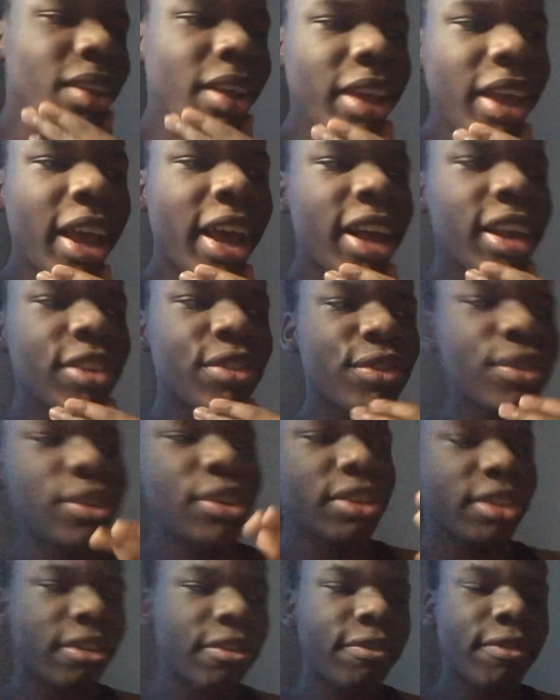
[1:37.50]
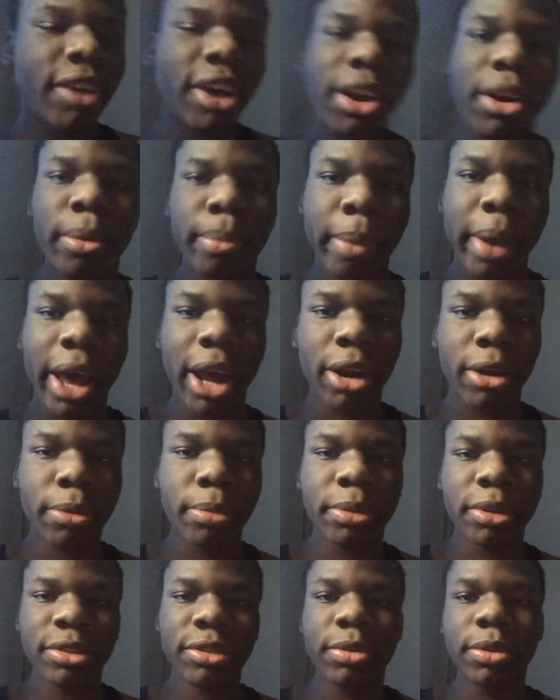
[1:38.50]
As for the final battle
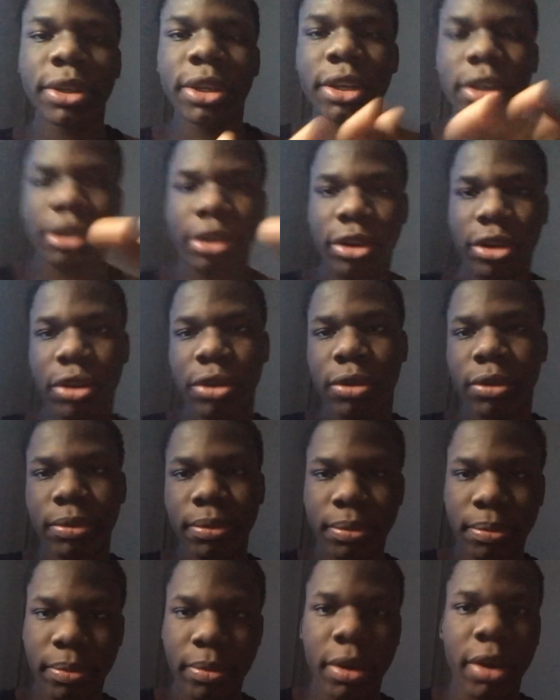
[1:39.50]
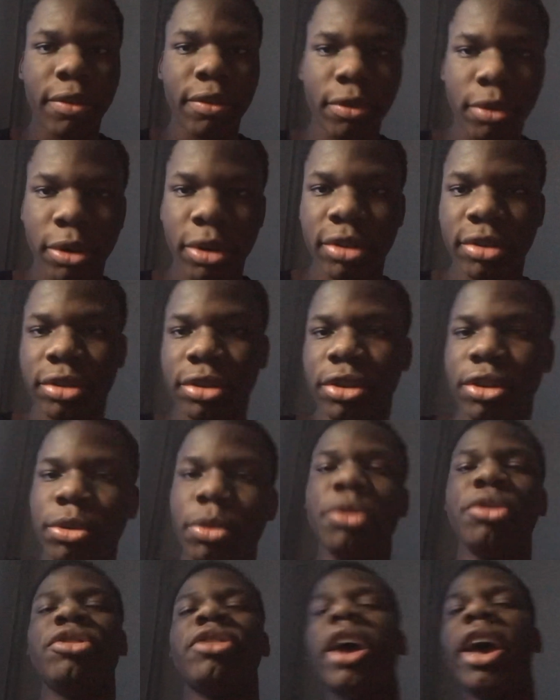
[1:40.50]
between you, of course, you
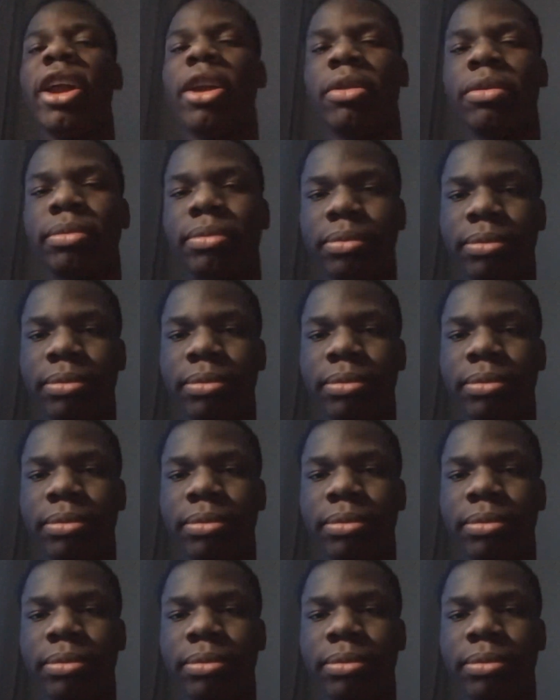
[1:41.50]
and Shadow,